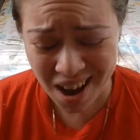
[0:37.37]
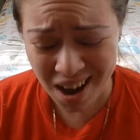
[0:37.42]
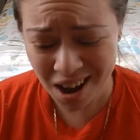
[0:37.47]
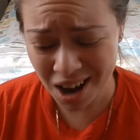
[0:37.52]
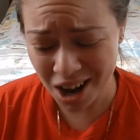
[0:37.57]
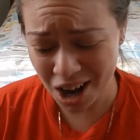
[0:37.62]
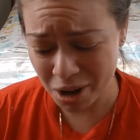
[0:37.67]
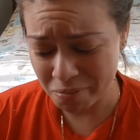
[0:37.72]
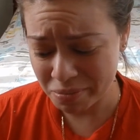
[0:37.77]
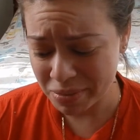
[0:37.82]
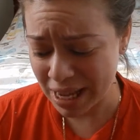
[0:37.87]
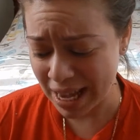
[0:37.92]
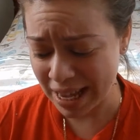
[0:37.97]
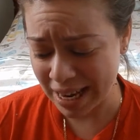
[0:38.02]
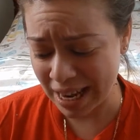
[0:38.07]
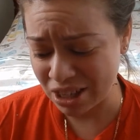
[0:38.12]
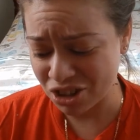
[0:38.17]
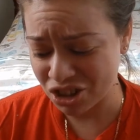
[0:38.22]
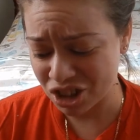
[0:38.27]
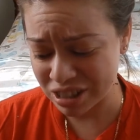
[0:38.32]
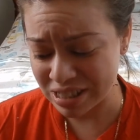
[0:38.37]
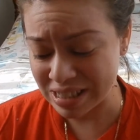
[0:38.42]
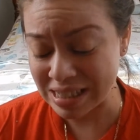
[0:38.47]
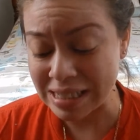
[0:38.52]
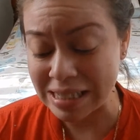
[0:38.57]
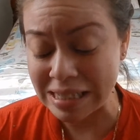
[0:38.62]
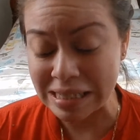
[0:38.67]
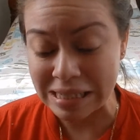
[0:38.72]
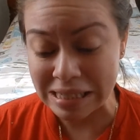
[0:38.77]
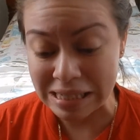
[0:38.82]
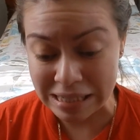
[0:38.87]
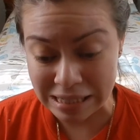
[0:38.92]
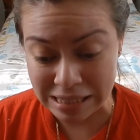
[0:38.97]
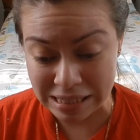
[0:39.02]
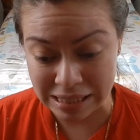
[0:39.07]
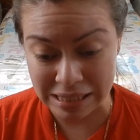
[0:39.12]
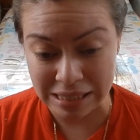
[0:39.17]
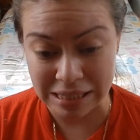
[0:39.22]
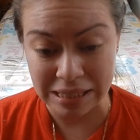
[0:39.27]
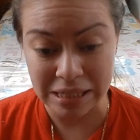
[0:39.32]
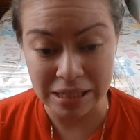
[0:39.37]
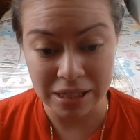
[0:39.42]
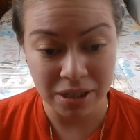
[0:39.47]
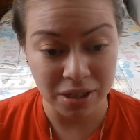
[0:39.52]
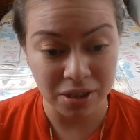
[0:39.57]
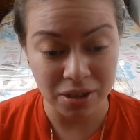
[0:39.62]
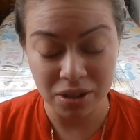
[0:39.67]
and I just needed